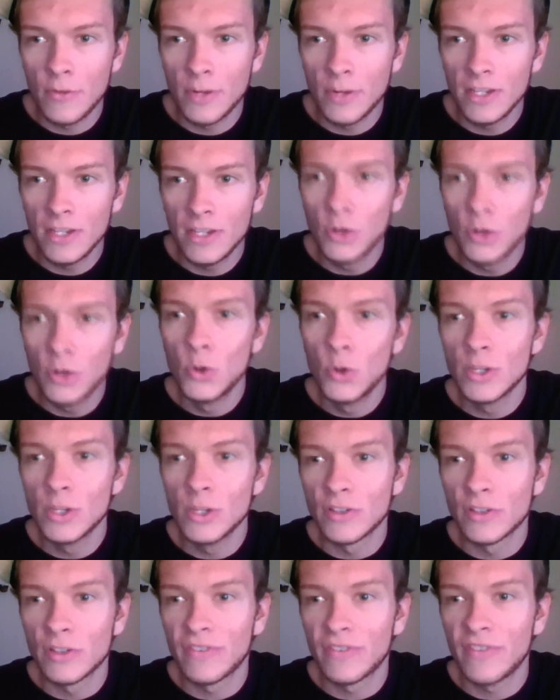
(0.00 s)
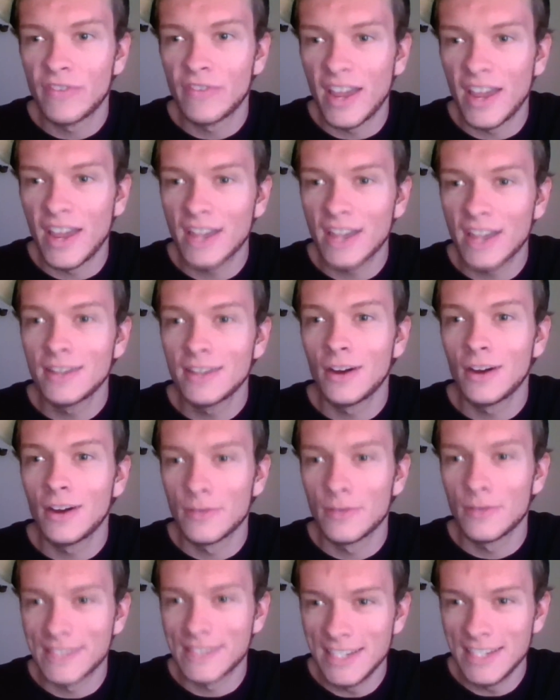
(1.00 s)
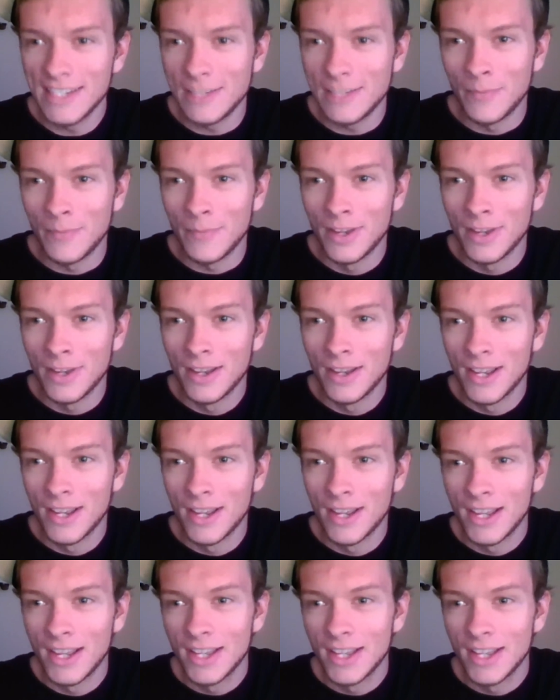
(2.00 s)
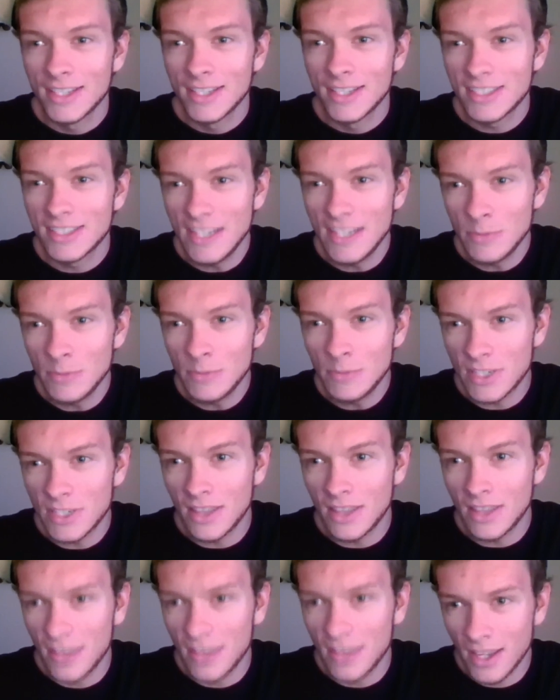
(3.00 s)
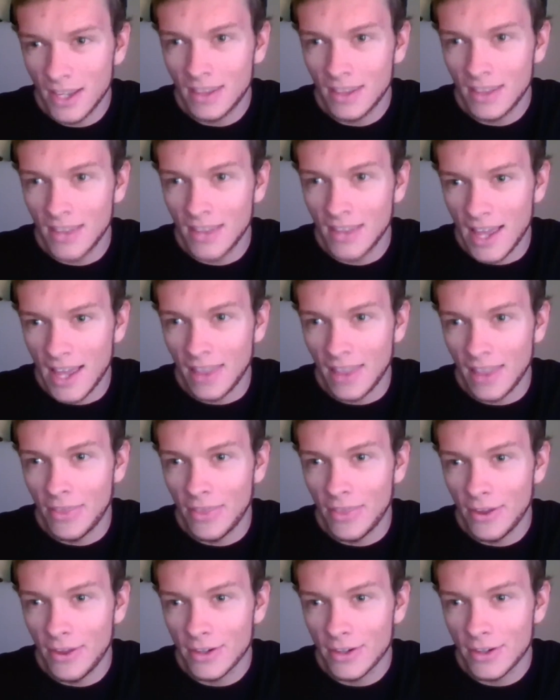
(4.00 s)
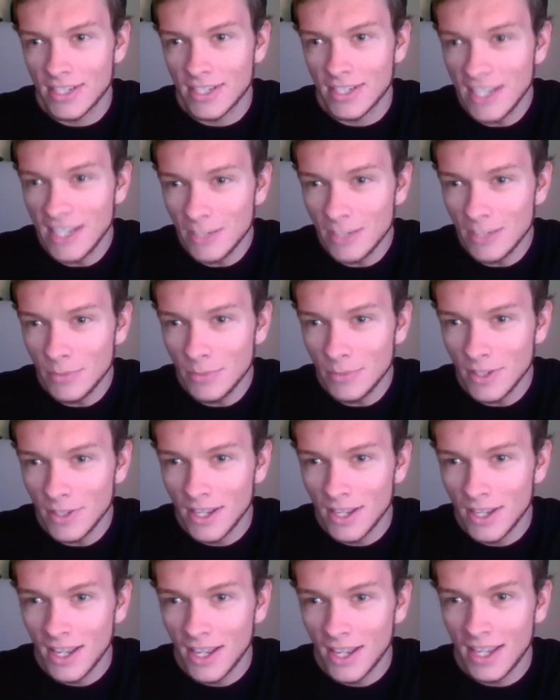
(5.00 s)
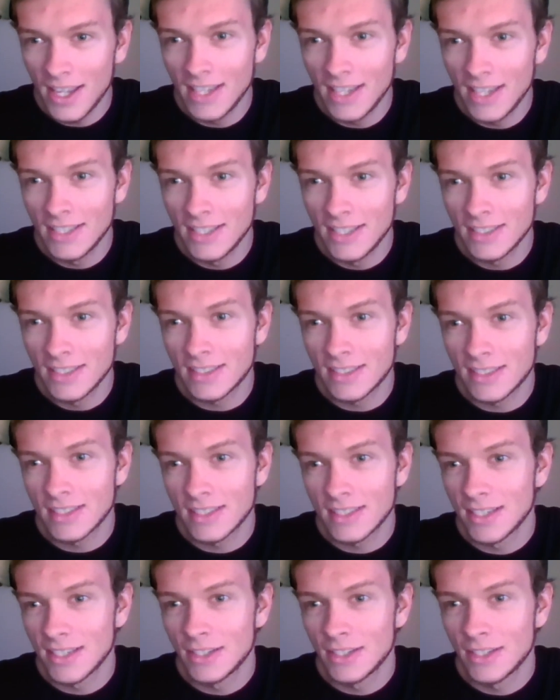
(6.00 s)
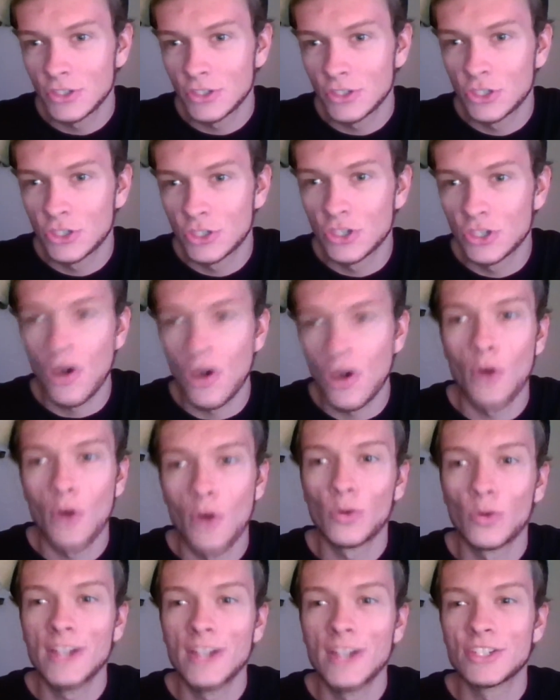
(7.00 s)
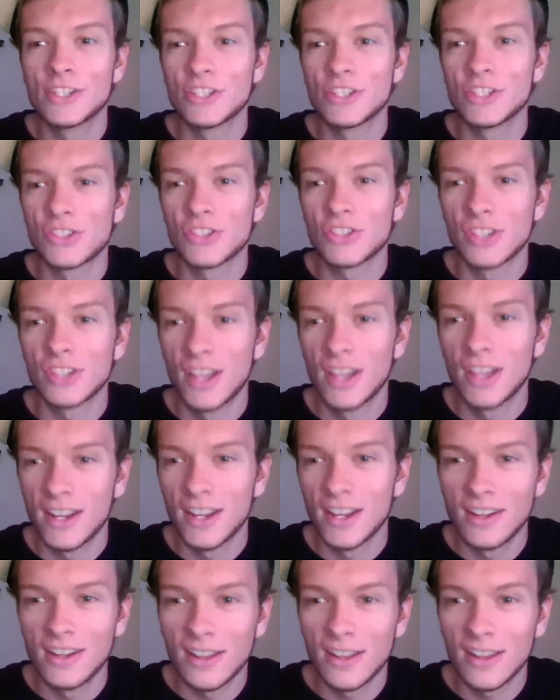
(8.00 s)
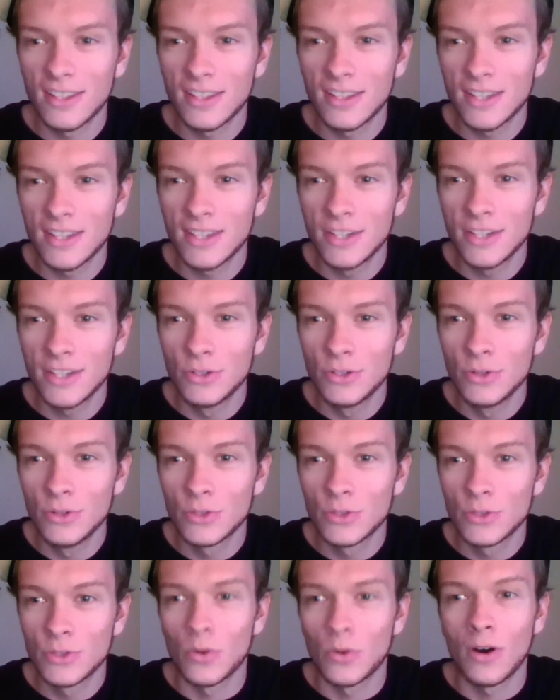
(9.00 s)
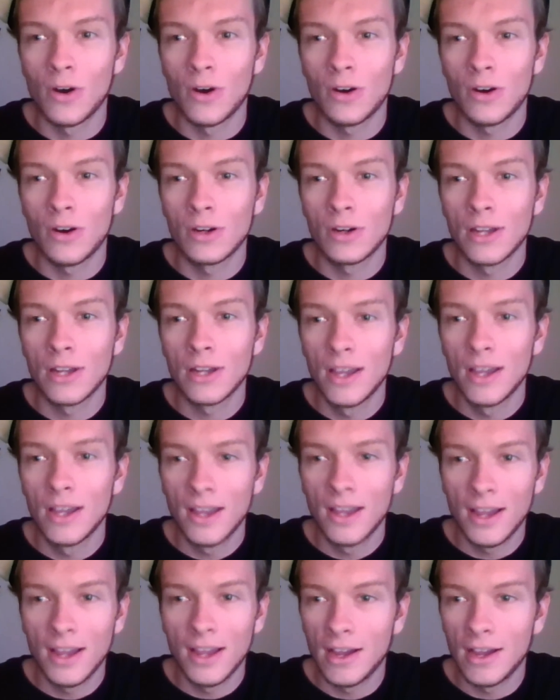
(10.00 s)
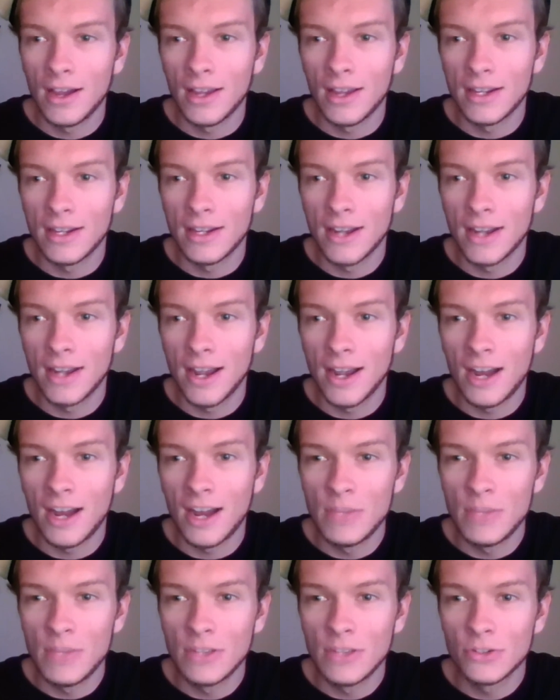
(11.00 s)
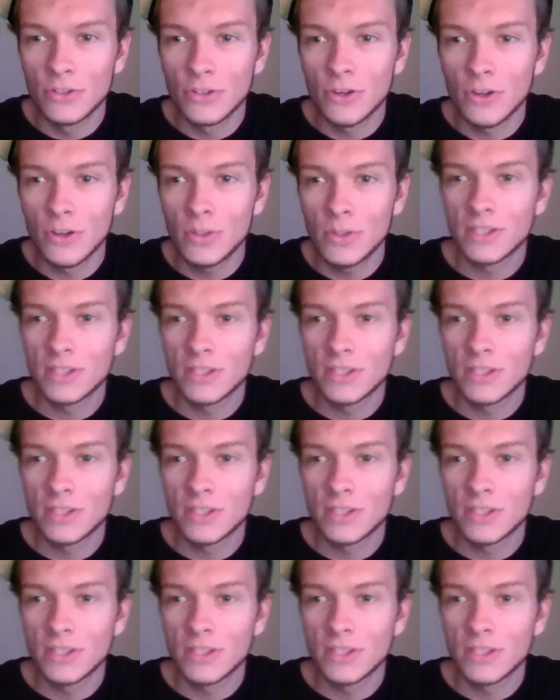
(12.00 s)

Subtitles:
who is a fan of a team seems to think that their team is just all righteous. Nothing they do is wrong. And I mean, there's always